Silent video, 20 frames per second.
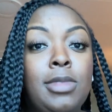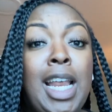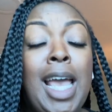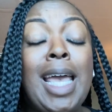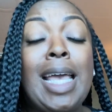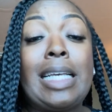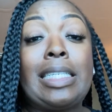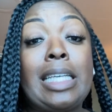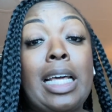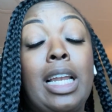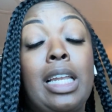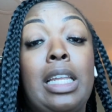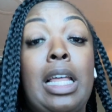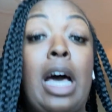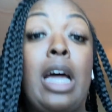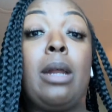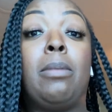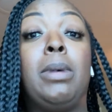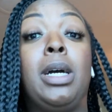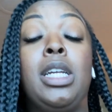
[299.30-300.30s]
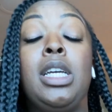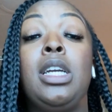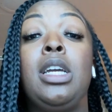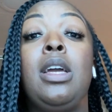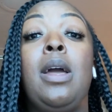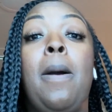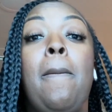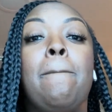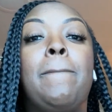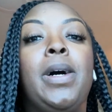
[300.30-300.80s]
It's not a lot of
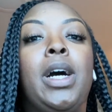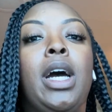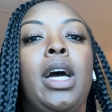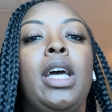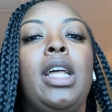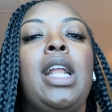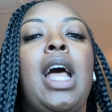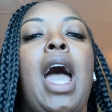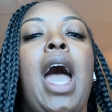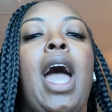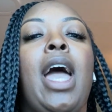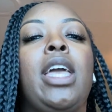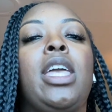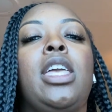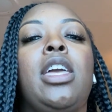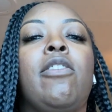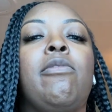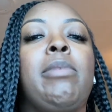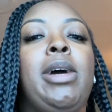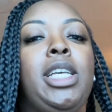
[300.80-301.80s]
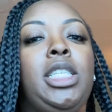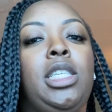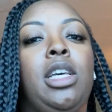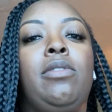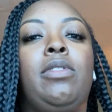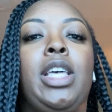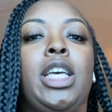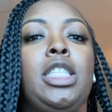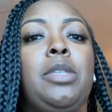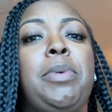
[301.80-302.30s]
money, but I give
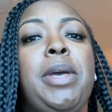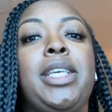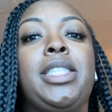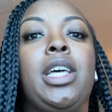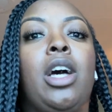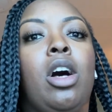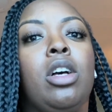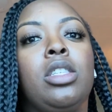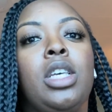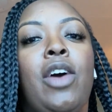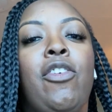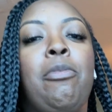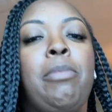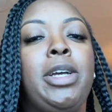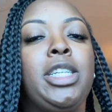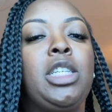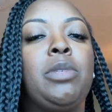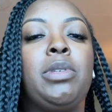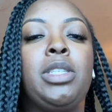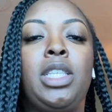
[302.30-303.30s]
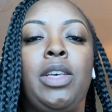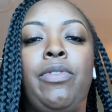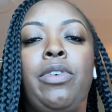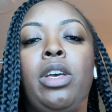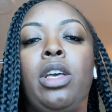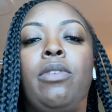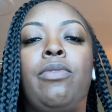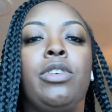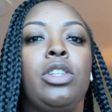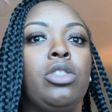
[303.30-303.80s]
myself that space. I also have a budget
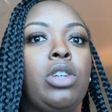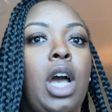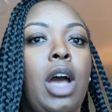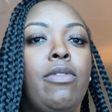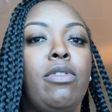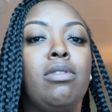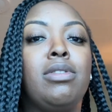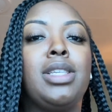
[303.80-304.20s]
specifically for travel because